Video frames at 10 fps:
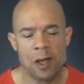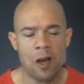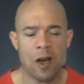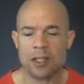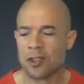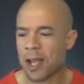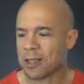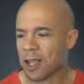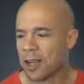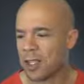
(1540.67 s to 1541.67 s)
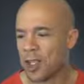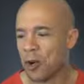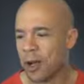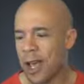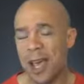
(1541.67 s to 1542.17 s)
All right, so that's going to
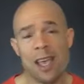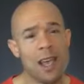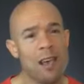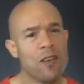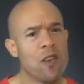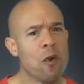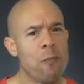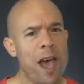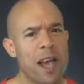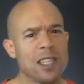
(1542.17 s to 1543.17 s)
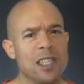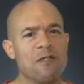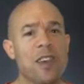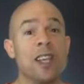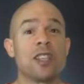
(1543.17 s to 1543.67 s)
do it. Hey, if your passion is
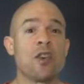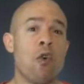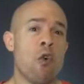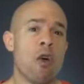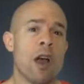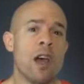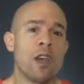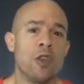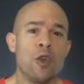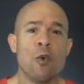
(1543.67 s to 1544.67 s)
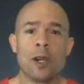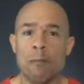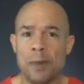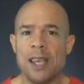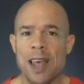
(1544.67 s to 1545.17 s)
fitness, or you want to
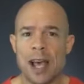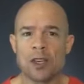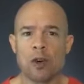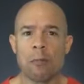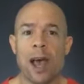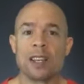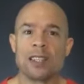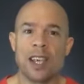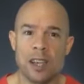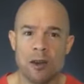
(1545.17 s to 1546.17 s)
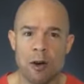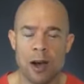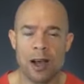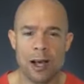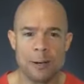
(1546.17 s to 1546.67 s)
be that total package, get your
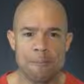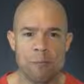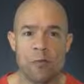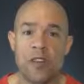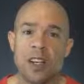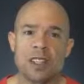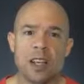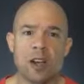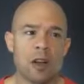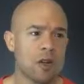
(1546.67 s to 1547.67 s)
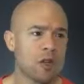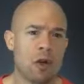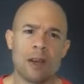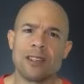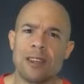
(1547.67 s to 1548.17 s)
fitness under
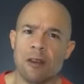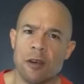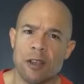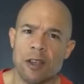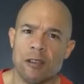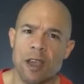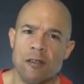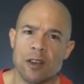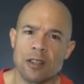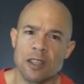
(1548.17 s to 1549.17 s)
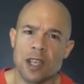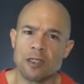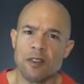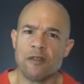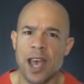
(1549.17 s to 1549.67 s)
control, because you have your
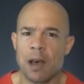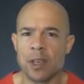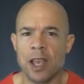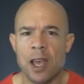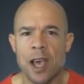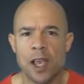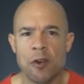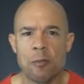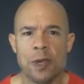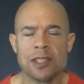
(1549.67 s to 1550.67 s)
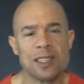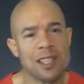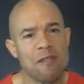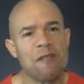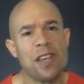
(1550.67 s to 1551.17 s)
successful family and your business,
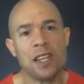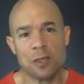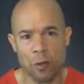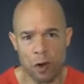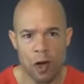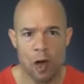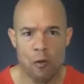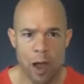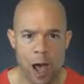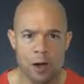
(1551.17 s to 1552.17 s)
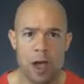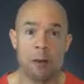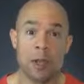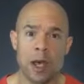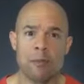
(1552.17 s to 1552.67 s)
and fitness will round you out,
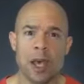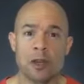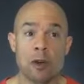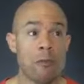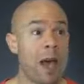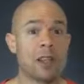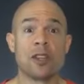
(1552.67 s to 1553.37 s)
become that total package.